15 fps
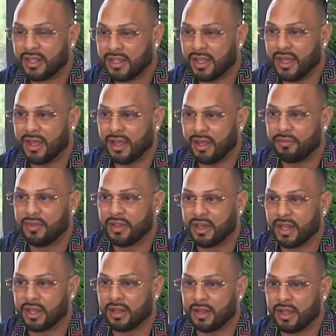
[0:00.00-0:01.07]
yeah, I feel
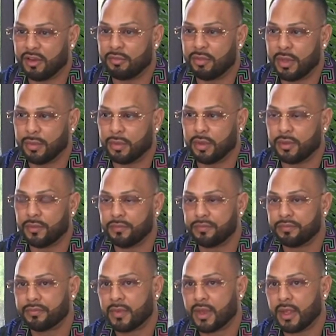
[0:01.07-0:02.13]
like a lot of people
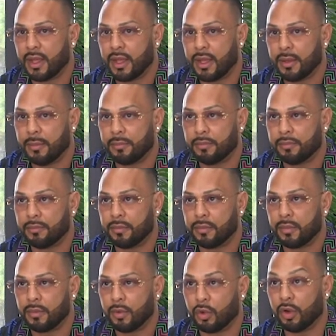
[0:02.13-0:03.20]
um,
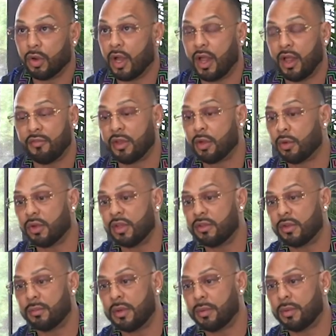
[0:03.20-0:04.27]
or I'll have inquiries
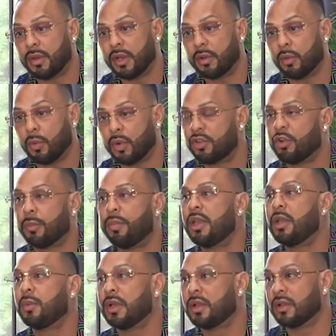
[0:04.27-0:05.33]
and people are like, well, what does your
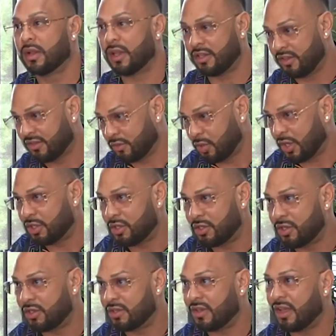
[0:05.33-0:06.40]
peak week look like? This question
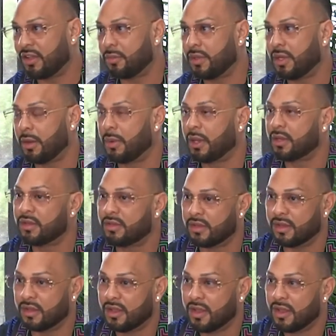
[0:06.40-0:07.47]
you just asked me, and I'm like, listen.
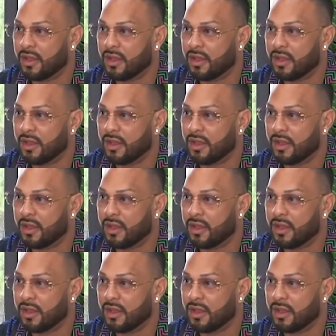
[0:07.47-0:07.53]
But why